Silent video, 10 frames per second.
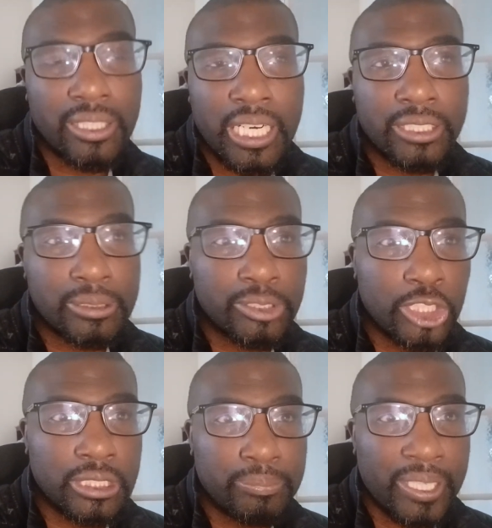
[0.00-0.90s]
like
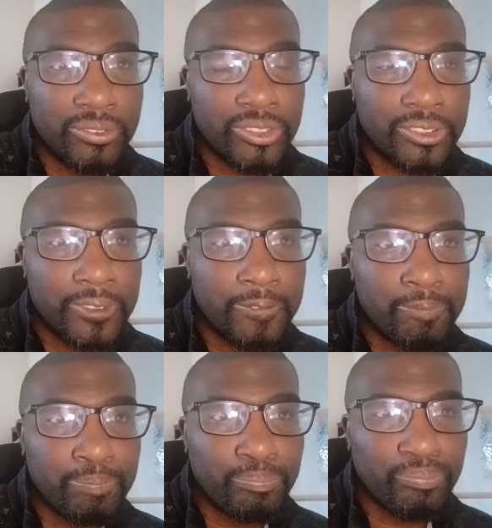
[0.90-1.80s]
Djed Spence.
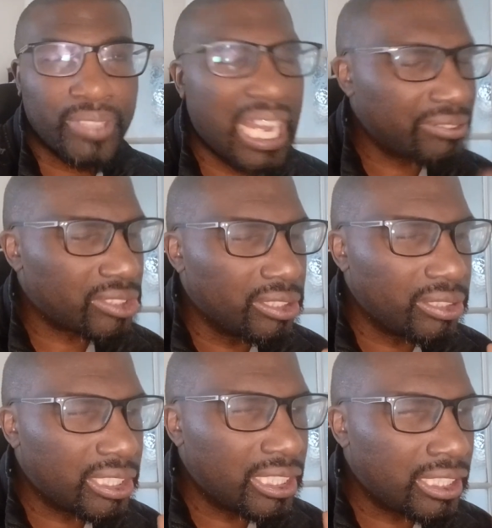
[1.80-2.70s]

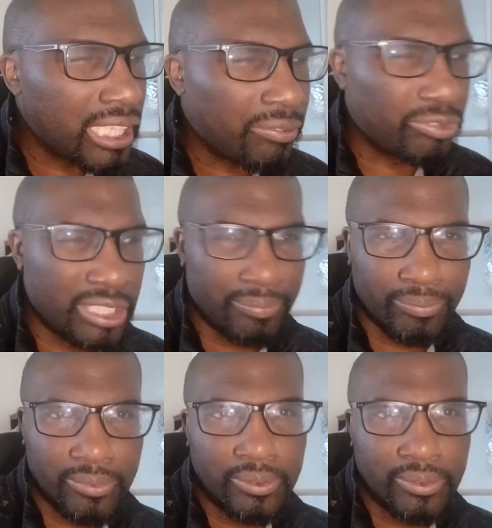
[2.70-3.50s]
Absolutely loved him.